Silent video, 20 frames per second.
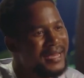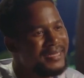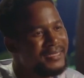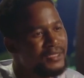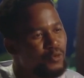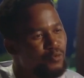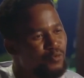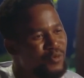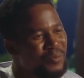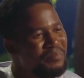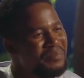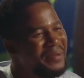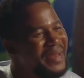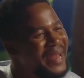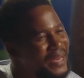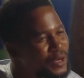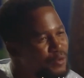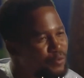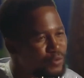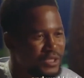and we
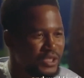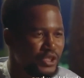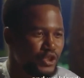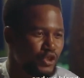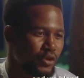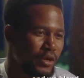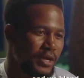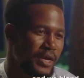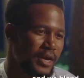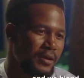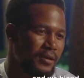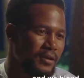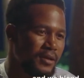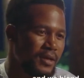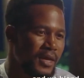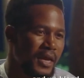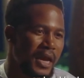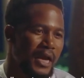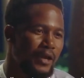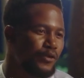blend with each other.
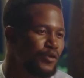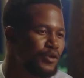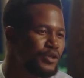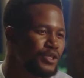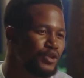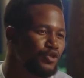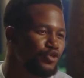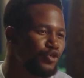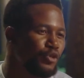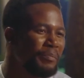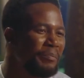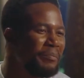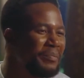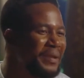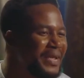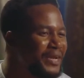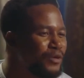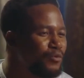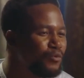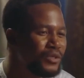I don't know say you
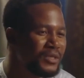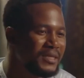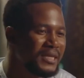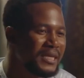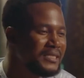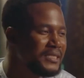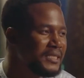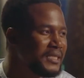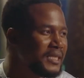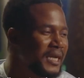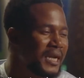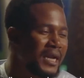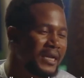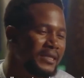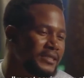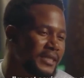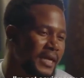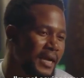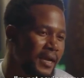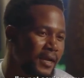should blend with Nigerian
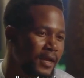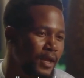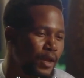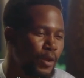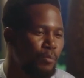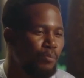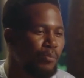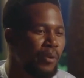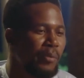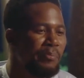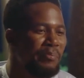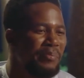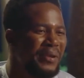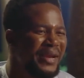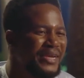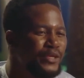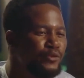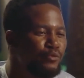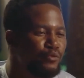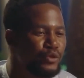culture, but
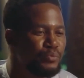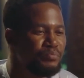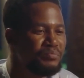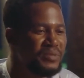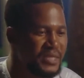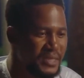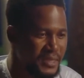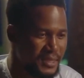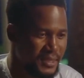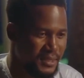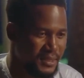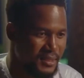blend with me.